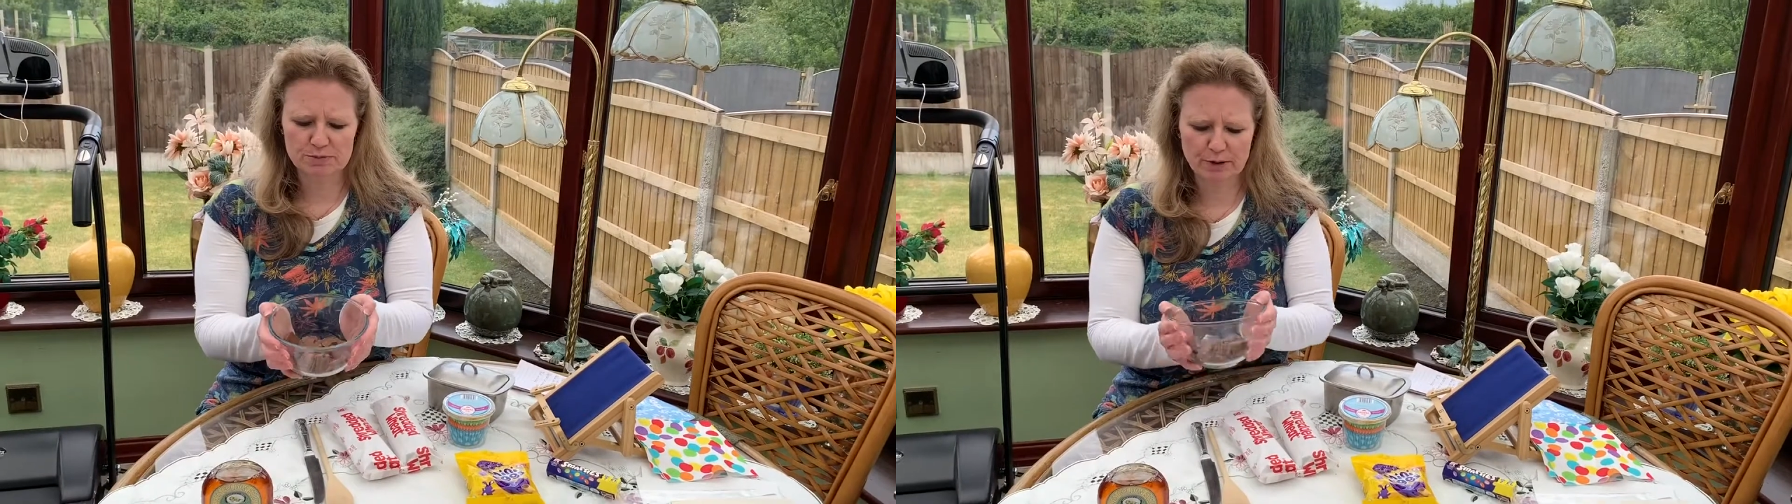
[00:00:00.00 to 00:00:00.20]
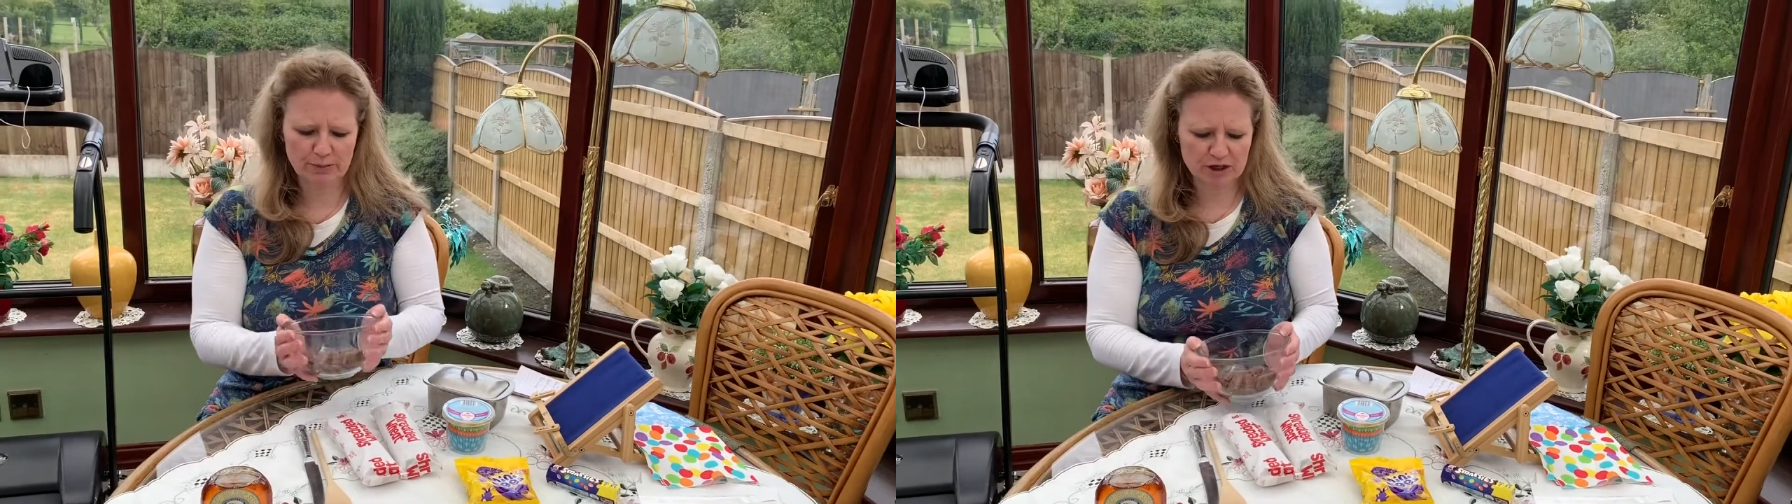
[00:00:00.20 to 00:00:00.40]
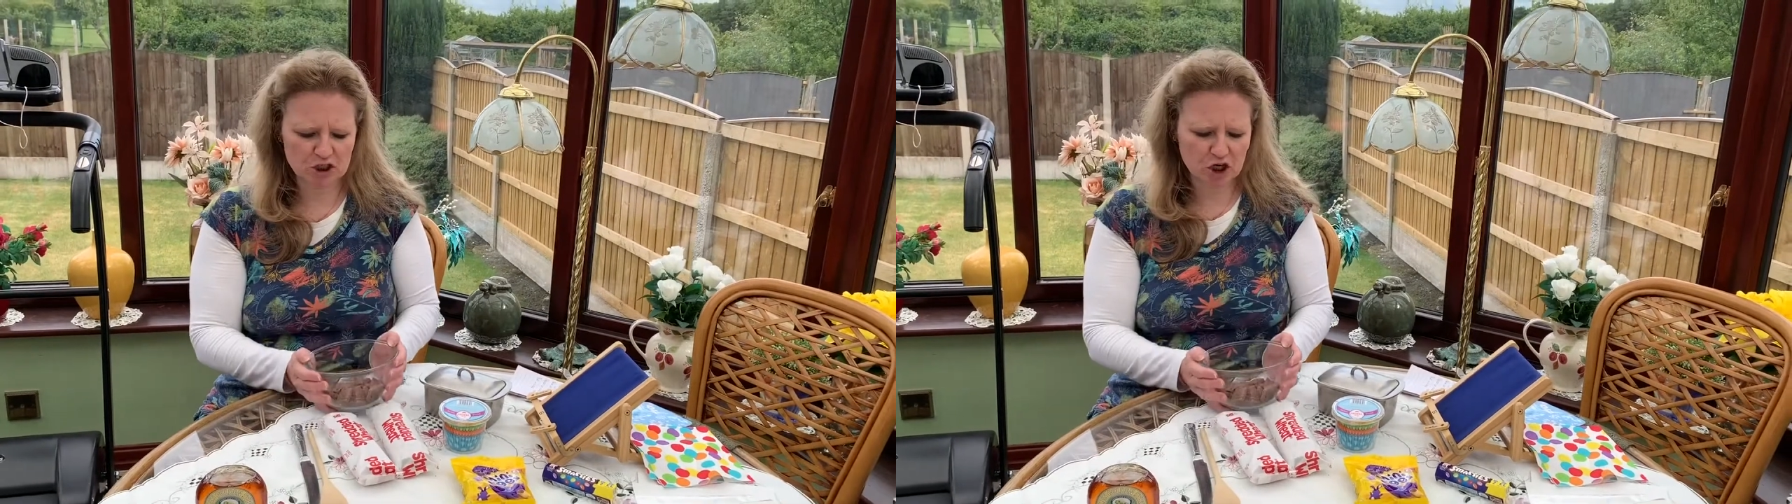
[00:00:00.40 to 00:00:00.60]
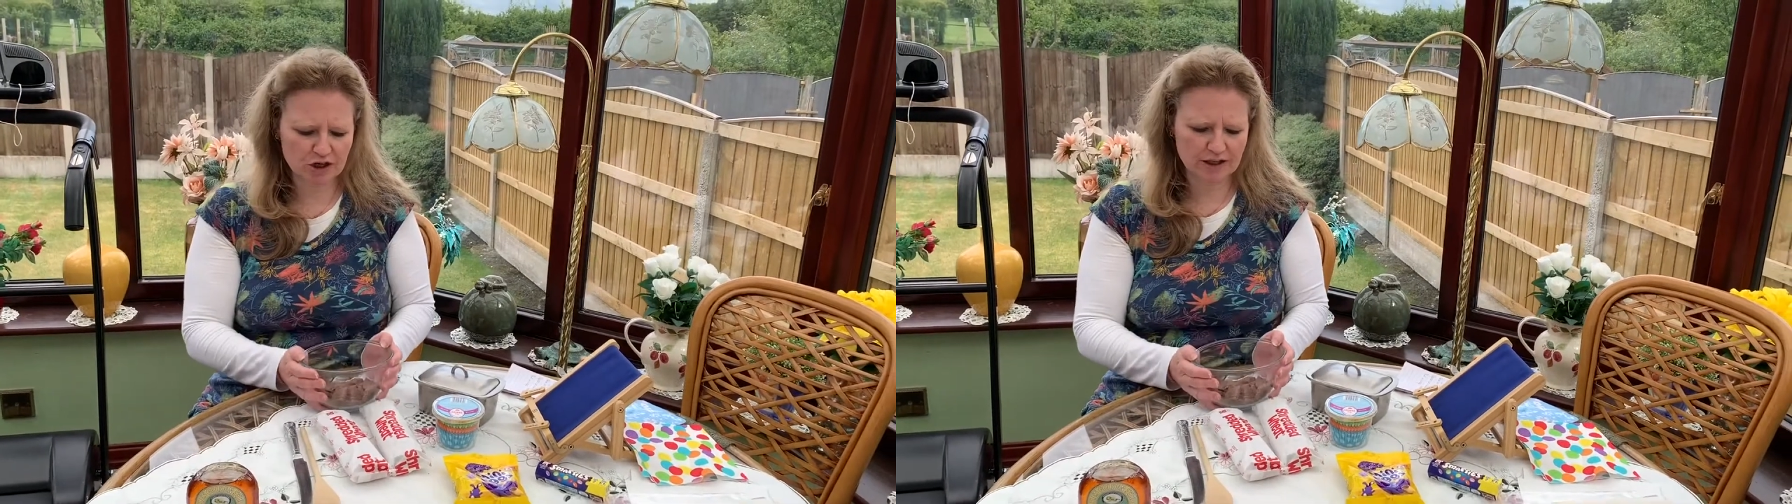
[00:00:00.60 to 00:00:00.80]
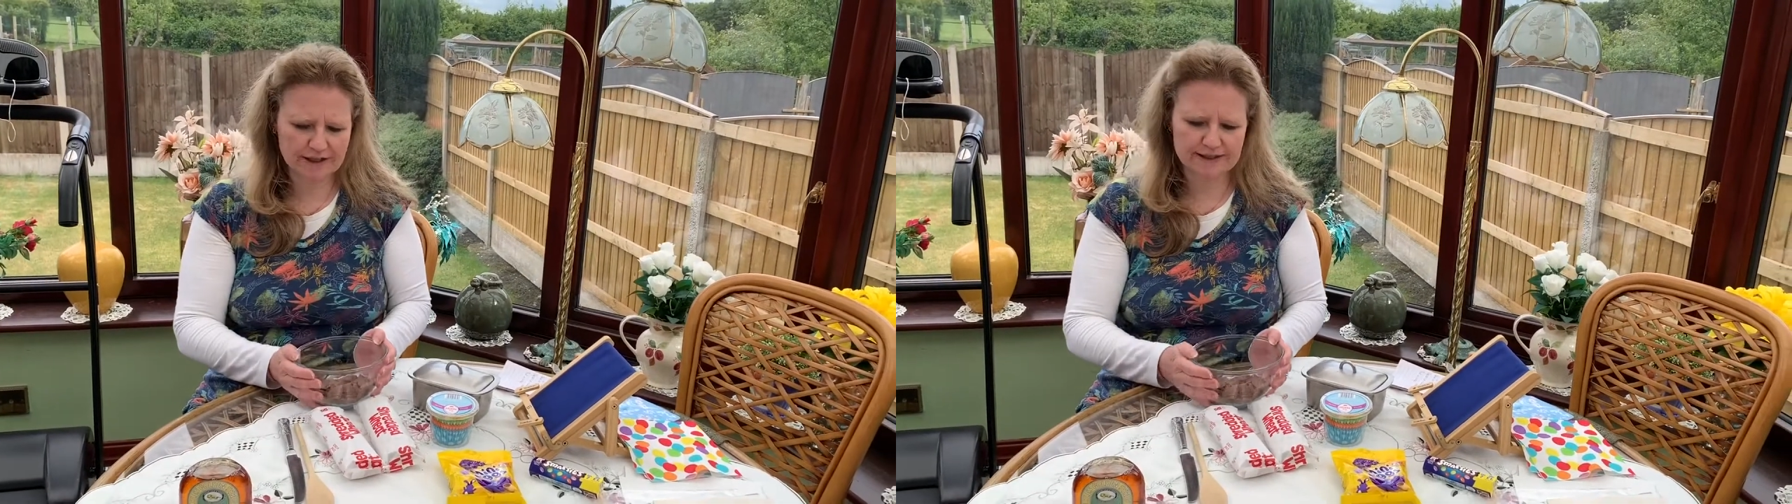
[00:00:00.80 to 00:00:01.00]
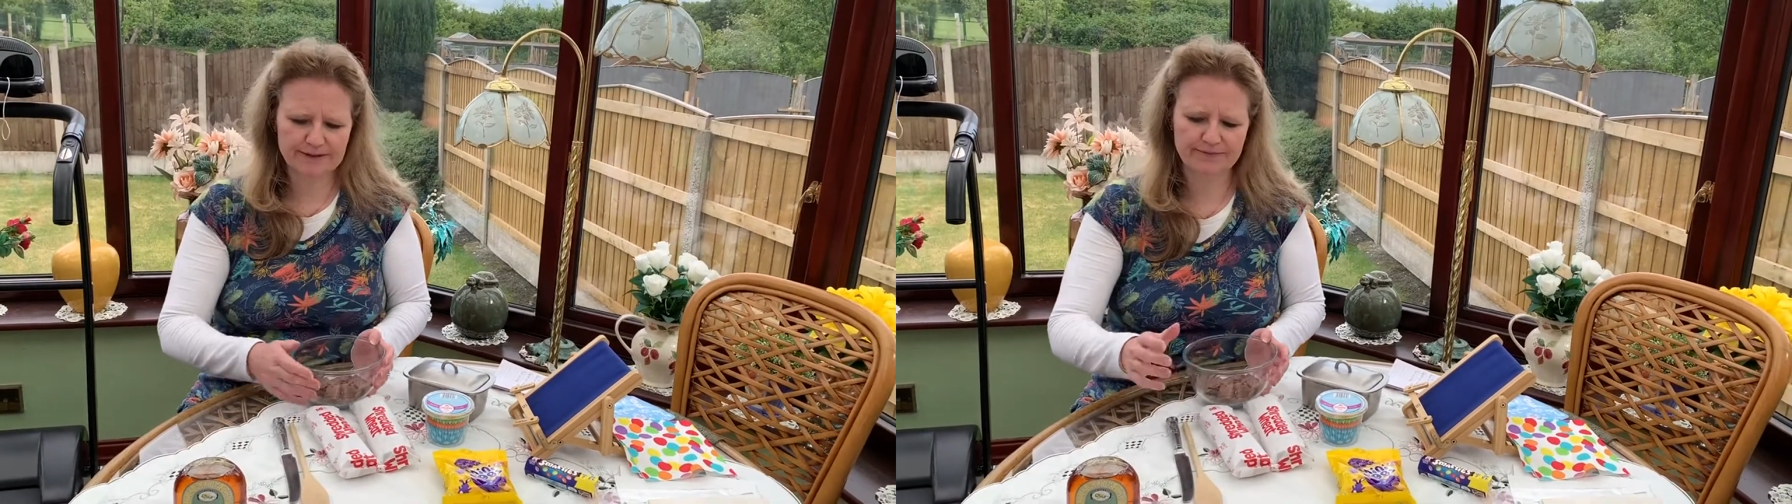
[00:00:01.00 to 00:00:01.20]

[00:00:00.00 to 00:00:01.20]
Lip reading: pop your chocolate,